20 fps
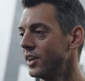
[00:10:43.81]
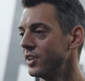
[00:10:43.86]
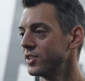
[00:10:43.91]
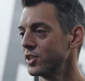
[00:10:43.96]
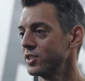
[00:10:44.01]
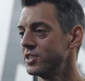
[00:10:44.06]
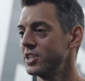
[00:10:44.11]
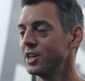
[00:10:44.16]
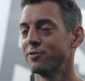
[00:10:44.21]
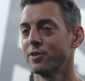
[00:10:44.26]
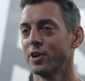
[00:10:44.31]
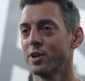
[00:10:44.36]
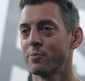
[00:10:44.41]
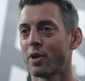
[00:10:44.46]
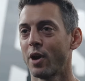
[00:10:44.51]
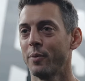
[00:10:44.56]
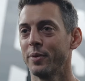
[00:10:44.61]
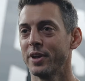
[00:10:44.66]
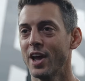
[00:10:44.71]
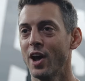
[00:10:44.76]
it's a different and
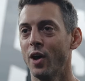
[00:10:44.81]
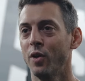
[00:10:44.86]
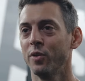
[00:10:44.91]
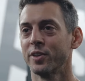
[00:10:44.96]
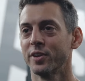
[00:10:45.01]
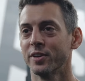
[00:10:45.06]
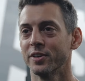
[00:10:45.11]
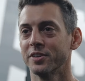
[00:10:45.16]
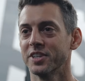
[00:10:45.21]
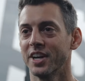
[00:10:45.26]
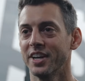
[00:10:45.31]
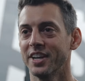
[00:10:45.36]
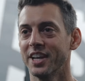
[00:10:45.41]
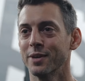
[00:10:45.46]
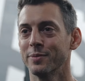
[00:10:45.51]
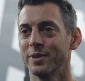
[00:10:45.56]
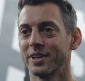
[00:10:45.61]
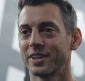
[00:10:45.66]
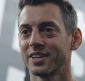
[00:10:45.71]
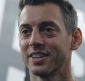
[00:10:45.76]
probably healthier
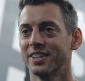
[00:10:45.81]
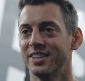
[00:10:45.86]
dynamic.